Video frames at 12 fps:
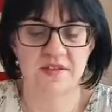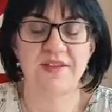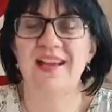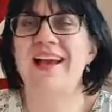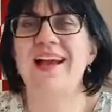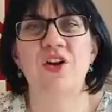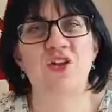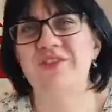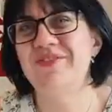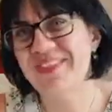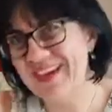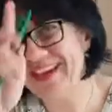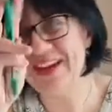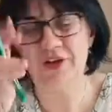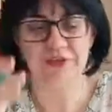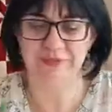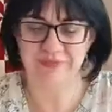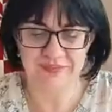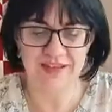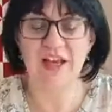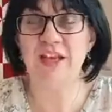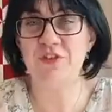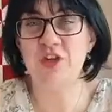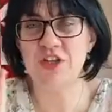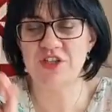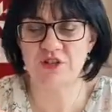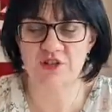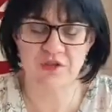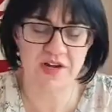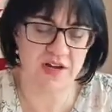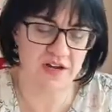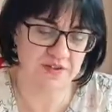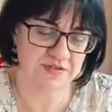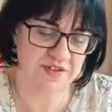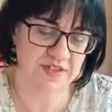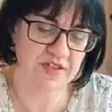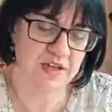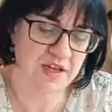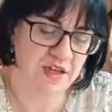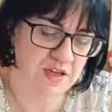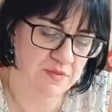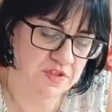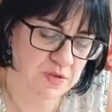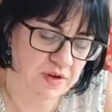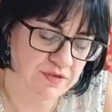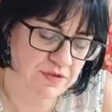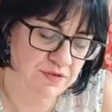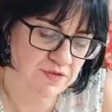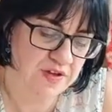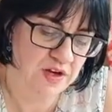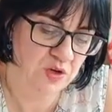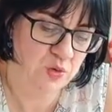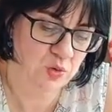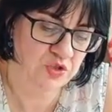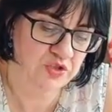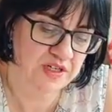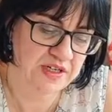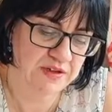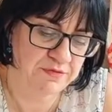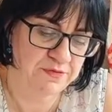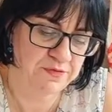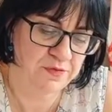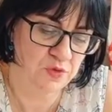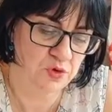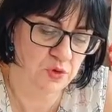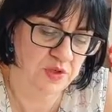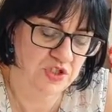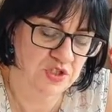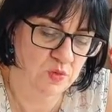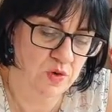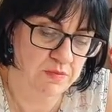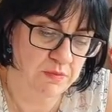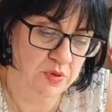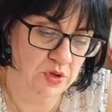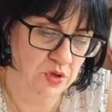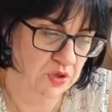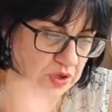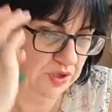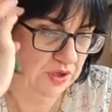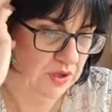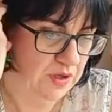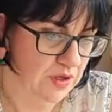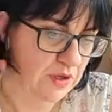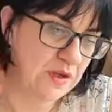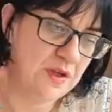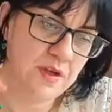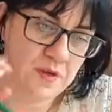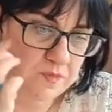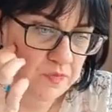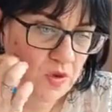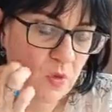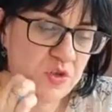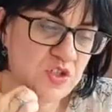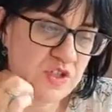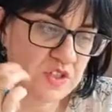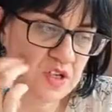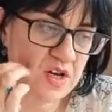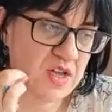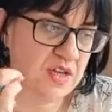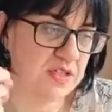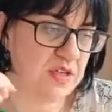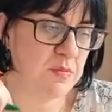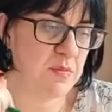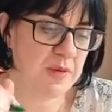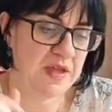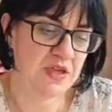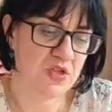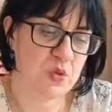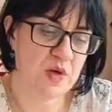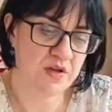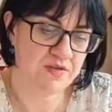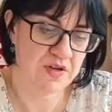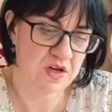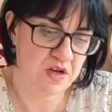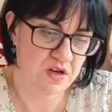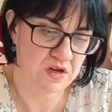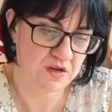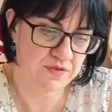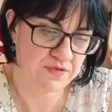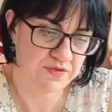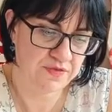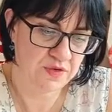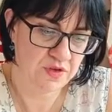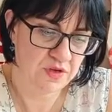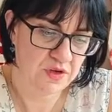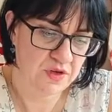because hang on, hang on. If you're going to do three and a um, so out of a fat quarter, I'd get four, which is one block, which is going to end up being 12 and a half.